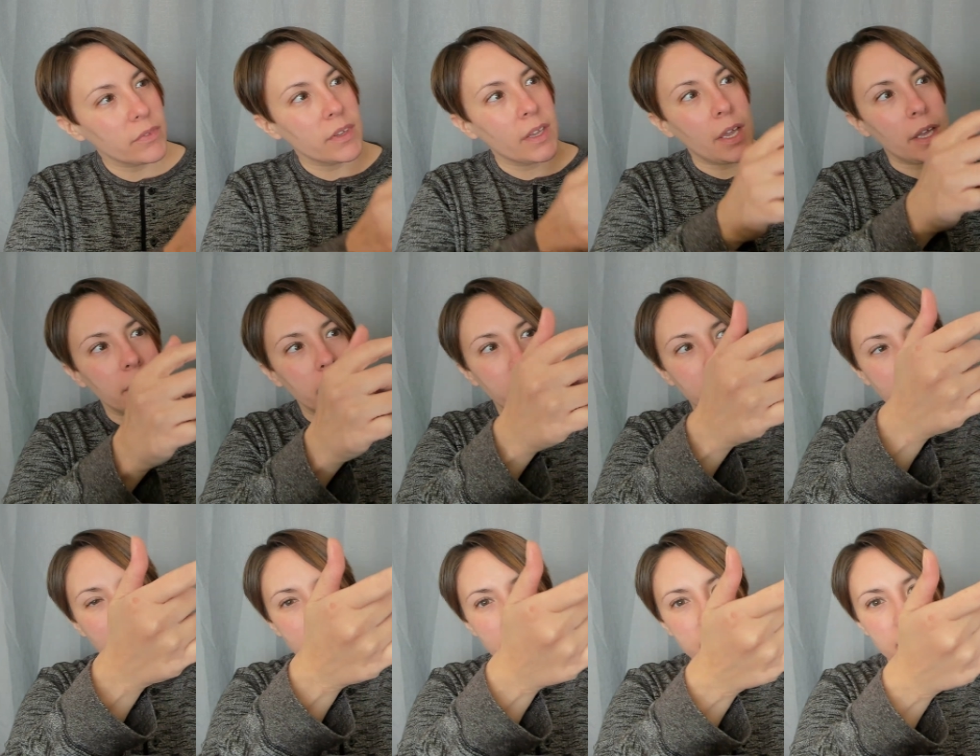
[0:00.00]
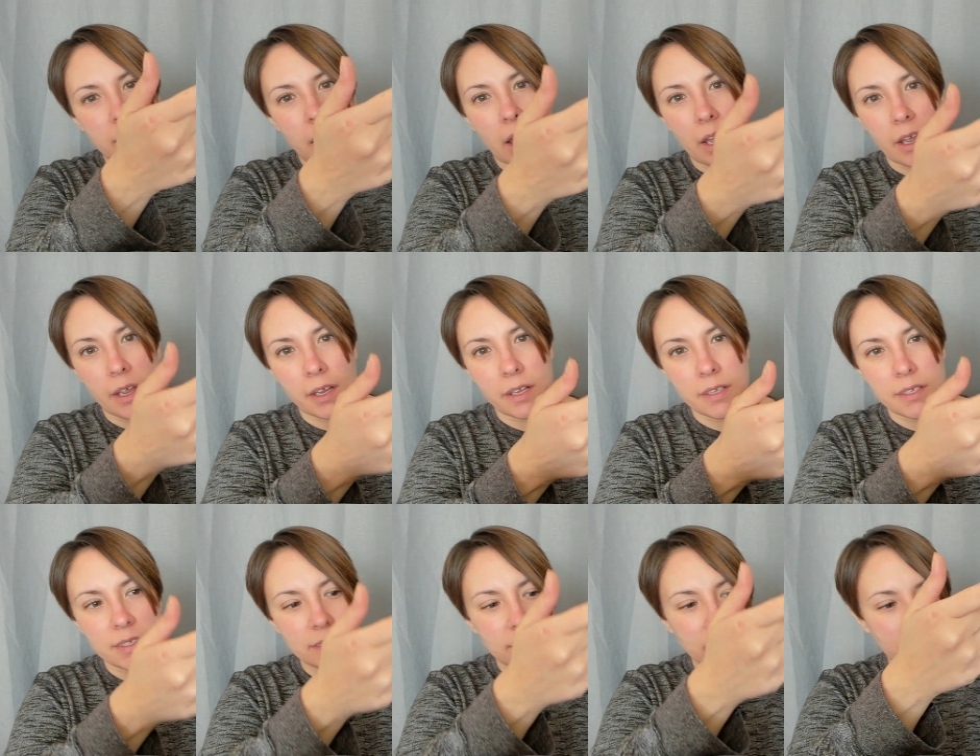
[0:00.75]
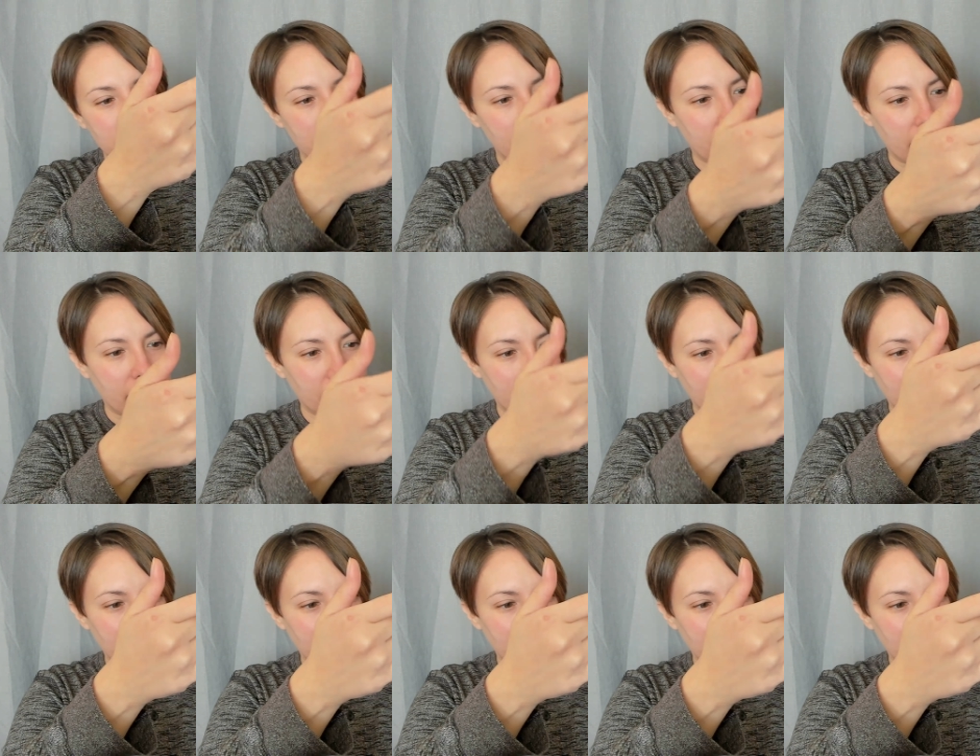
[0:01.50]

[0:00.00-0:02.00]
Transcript: And then the sides look like